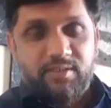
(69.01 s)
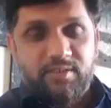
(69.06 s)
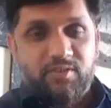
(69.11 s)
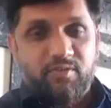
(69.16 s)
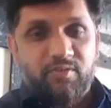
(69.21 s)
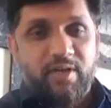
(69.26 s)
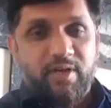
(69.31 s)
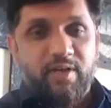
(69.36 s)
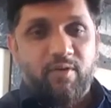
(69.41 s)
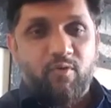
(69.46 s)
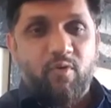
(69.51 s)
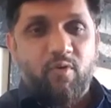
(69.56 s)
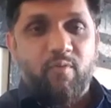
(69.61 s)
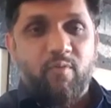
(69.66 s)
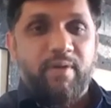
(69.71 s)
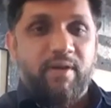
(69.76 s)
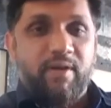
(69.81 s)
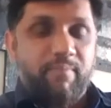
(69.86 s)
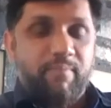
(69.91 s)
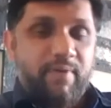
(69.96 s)
So I
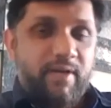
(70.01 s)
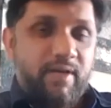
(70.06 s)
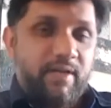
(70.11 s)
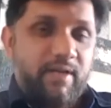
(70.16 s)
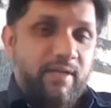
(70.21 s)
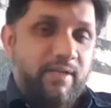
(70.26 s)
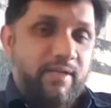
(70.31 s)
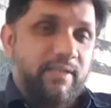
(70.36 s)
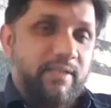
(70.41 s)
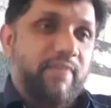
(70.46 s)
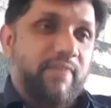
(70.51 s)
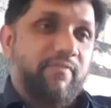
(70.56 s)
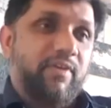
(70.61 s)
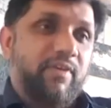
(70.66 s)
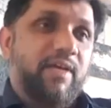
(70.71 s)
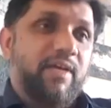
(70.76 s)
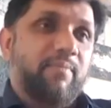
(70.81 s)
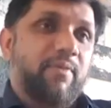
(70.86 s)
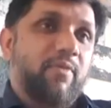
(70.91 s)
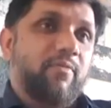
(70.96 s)
hope and pray that
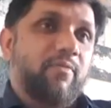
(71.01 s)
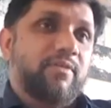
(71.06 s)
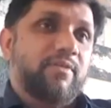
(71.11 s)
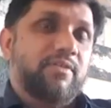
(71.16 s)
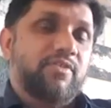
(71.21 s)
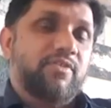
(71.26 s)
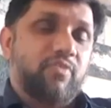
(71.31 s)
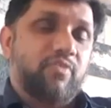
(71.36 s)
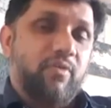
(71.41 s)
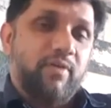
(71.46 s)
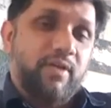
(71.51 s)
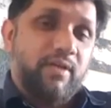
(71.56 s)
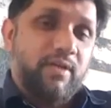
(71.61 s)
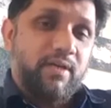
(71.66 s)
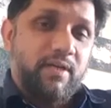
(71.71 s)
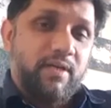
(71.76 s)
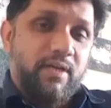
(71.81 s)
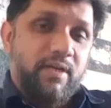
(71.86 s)
we come out stronger,